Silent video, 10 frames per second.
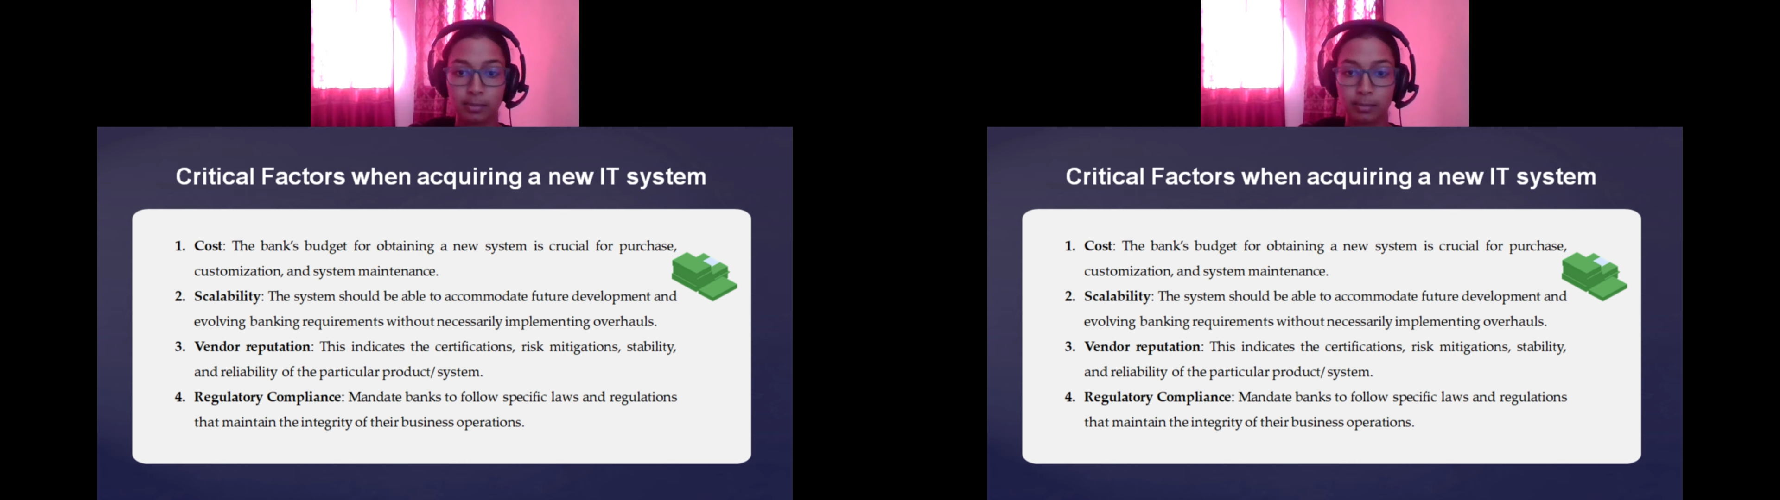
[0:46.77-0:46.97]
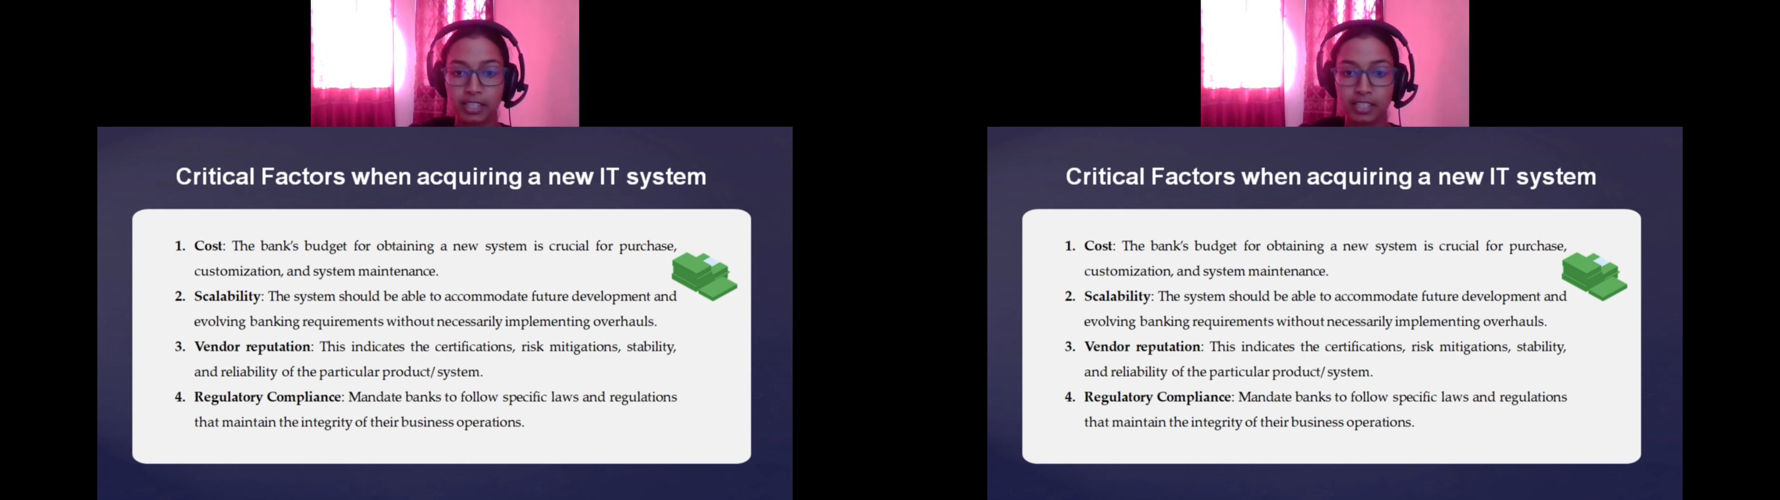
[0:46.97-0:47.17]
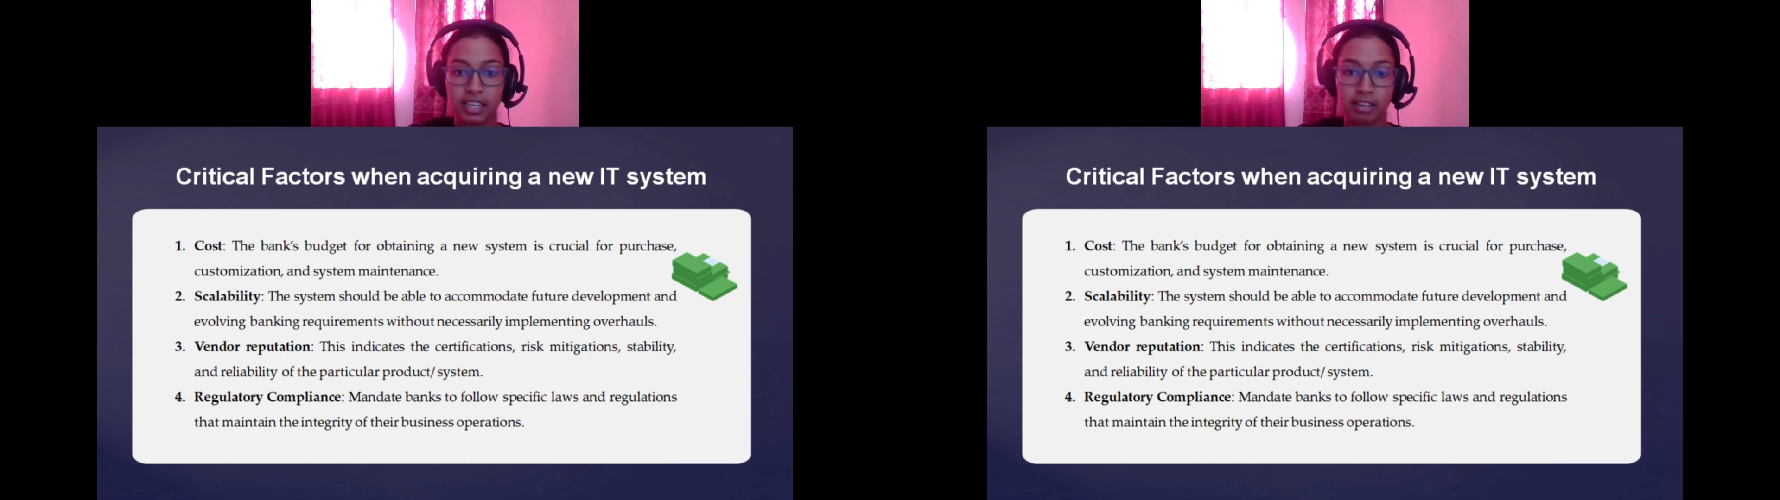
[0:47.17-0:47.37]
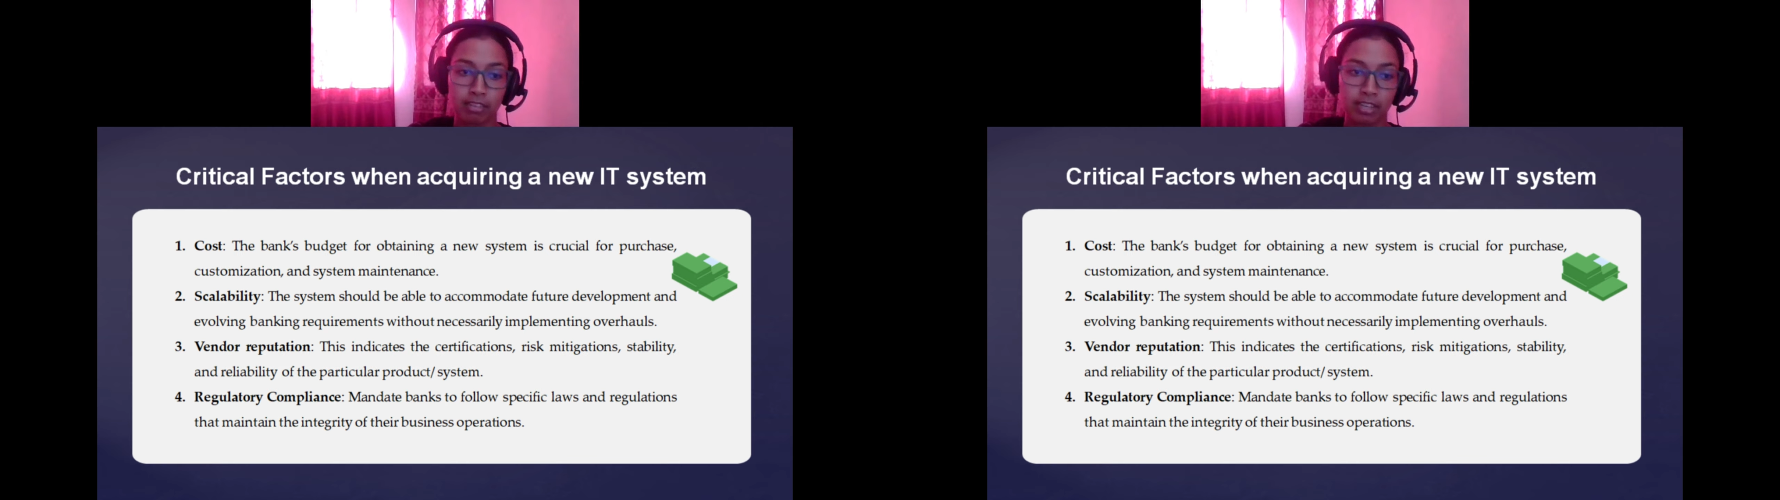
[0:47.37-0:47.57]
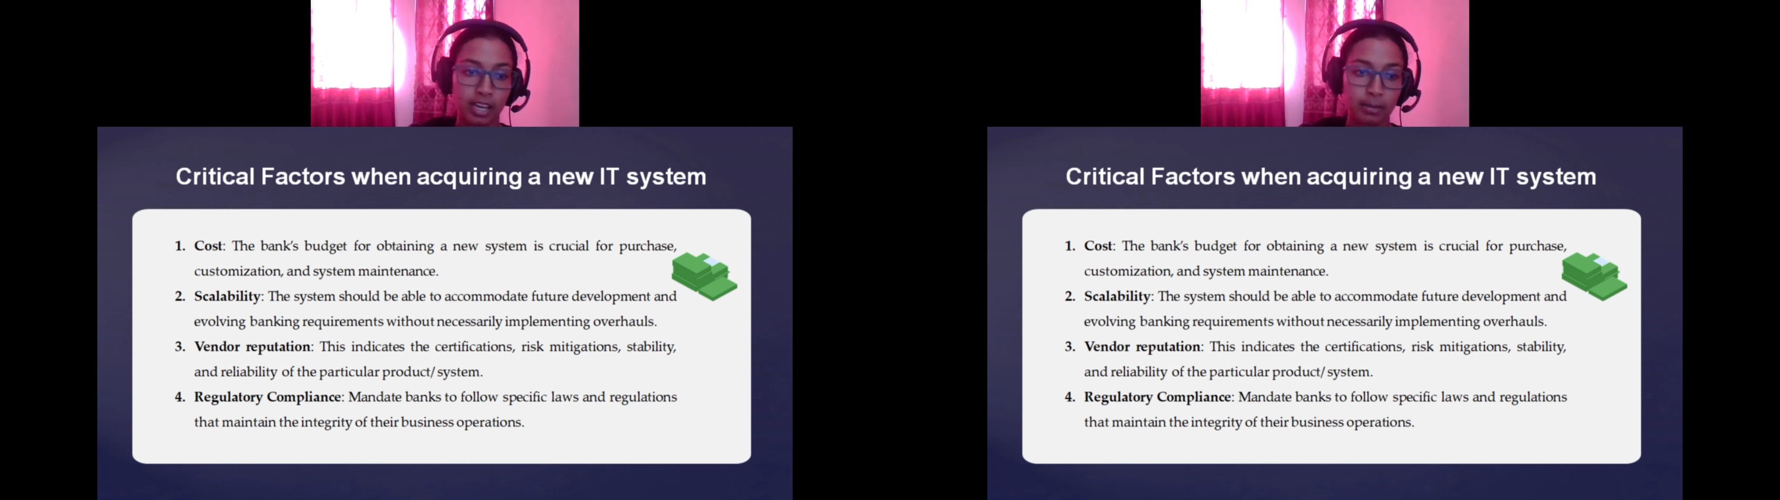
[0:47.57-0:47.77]
stability, and
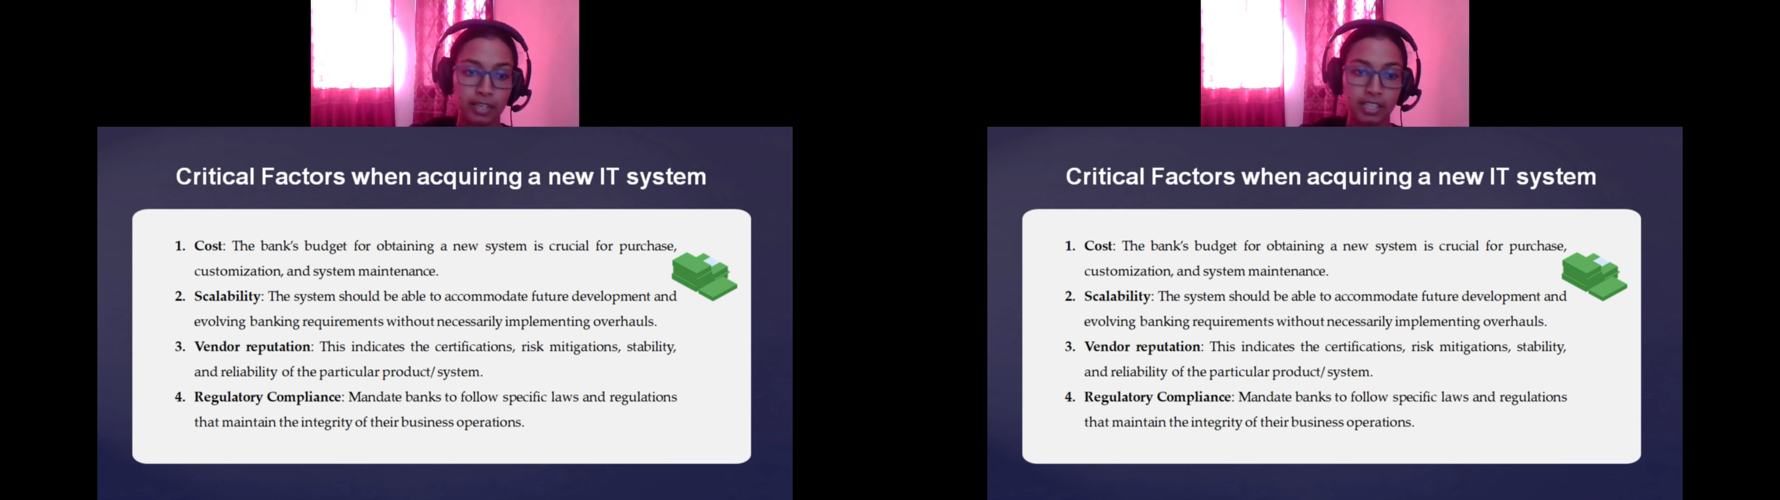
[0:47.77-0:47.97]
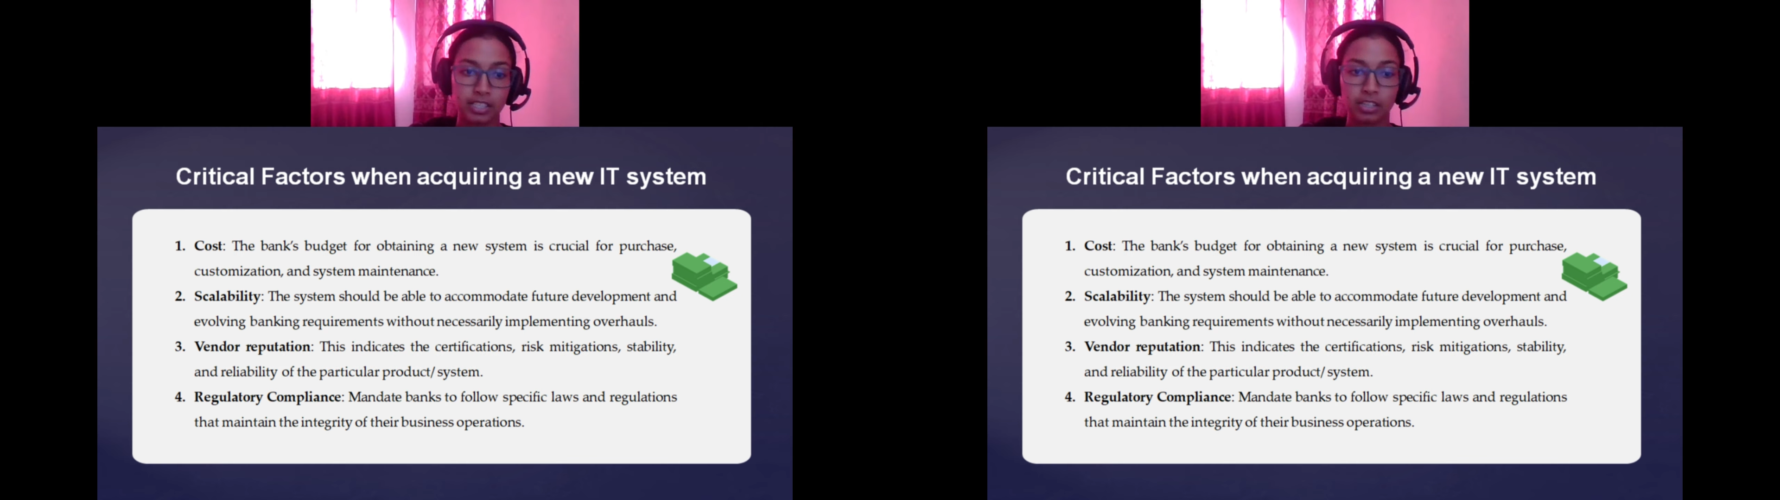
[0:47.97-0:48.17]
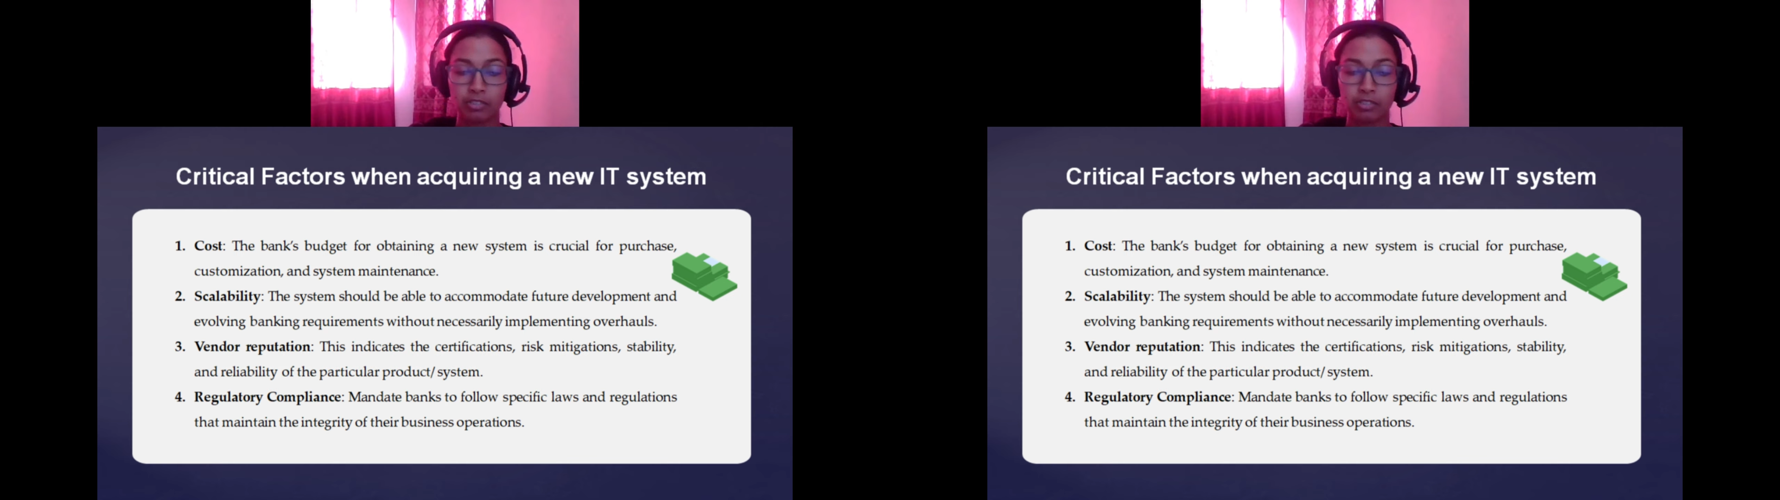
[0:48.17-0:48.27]
reliability